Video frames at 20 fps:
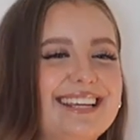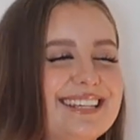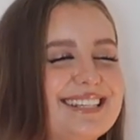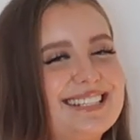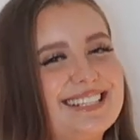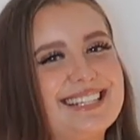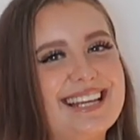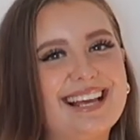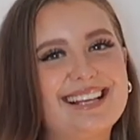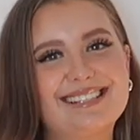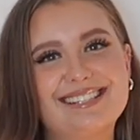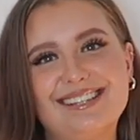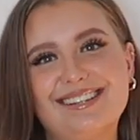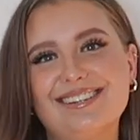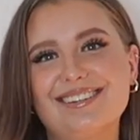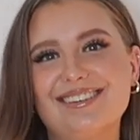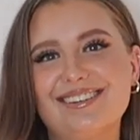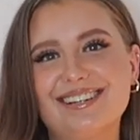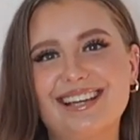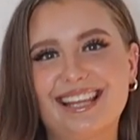usually takes a
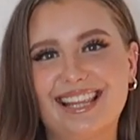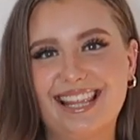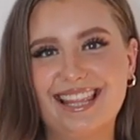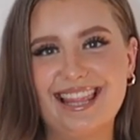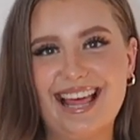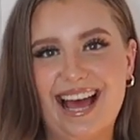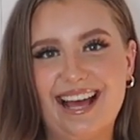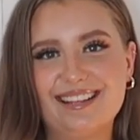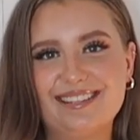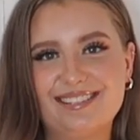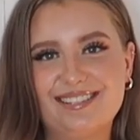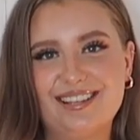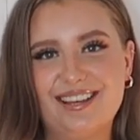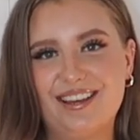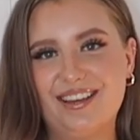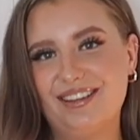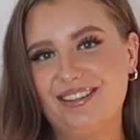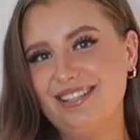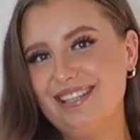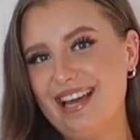lot longer than that. So
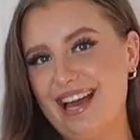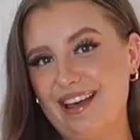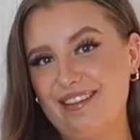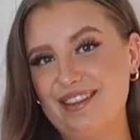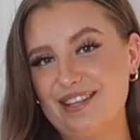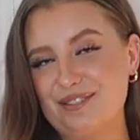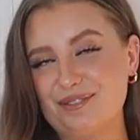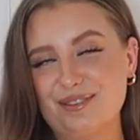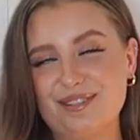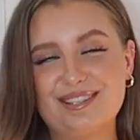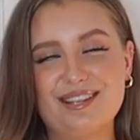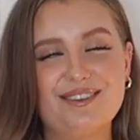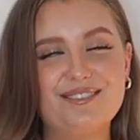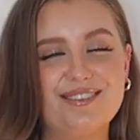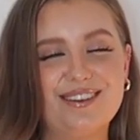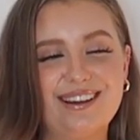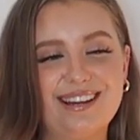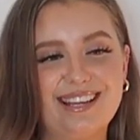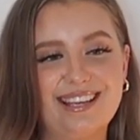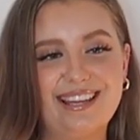yeah, this was a
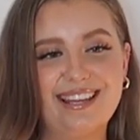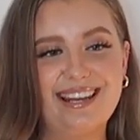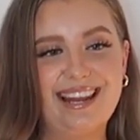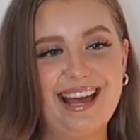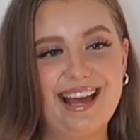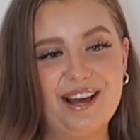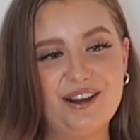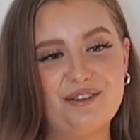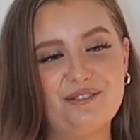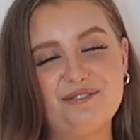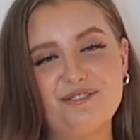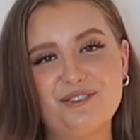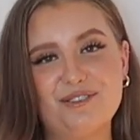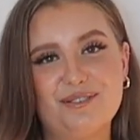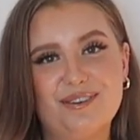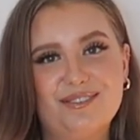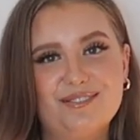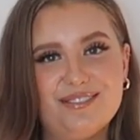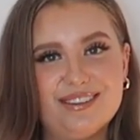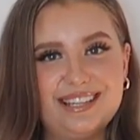very good,
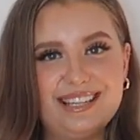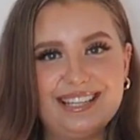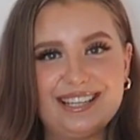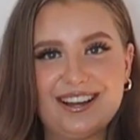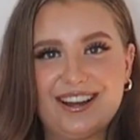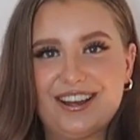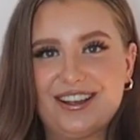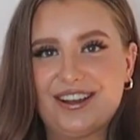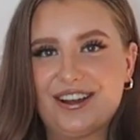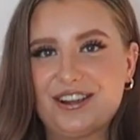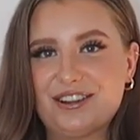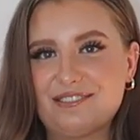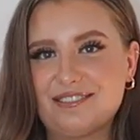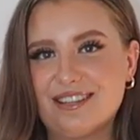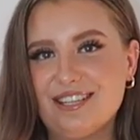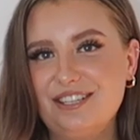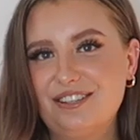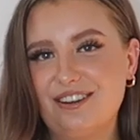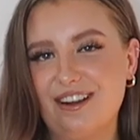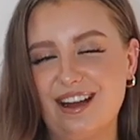helpful video.
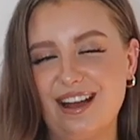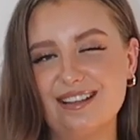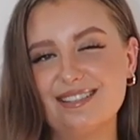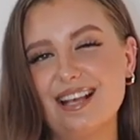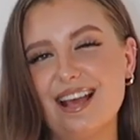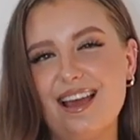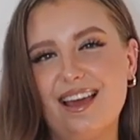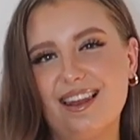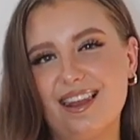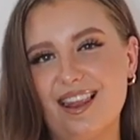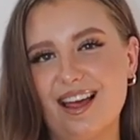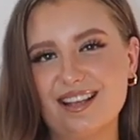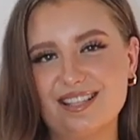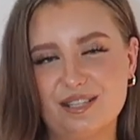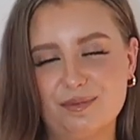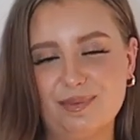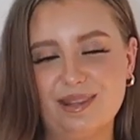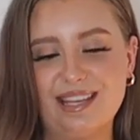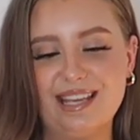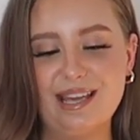Hopefully you guys like
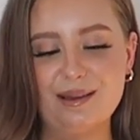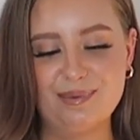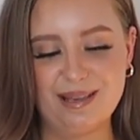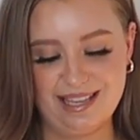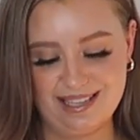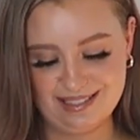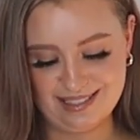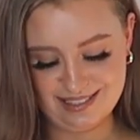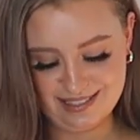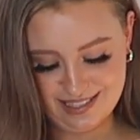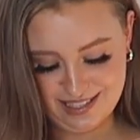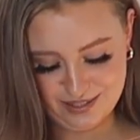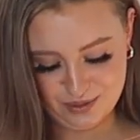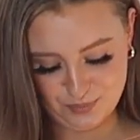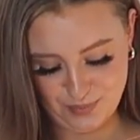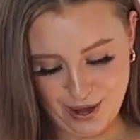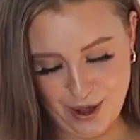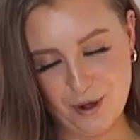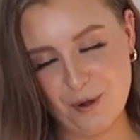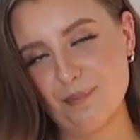some of the pieces
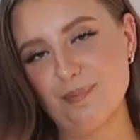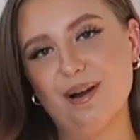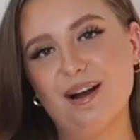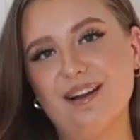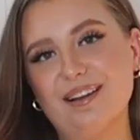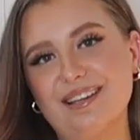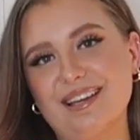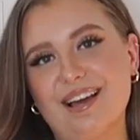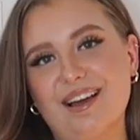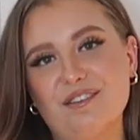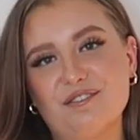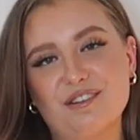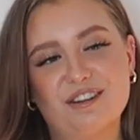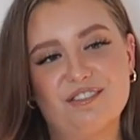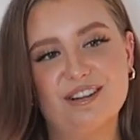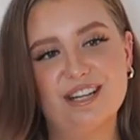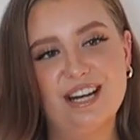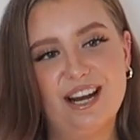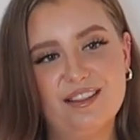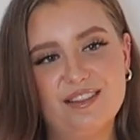as well. But yeah, I
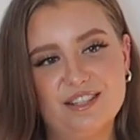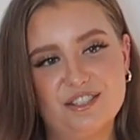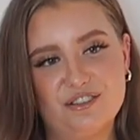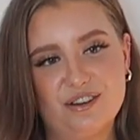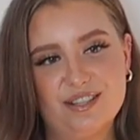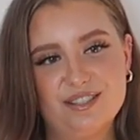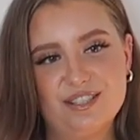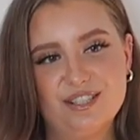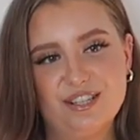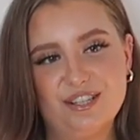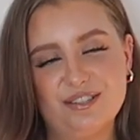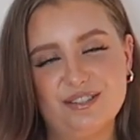really, really like this dress too.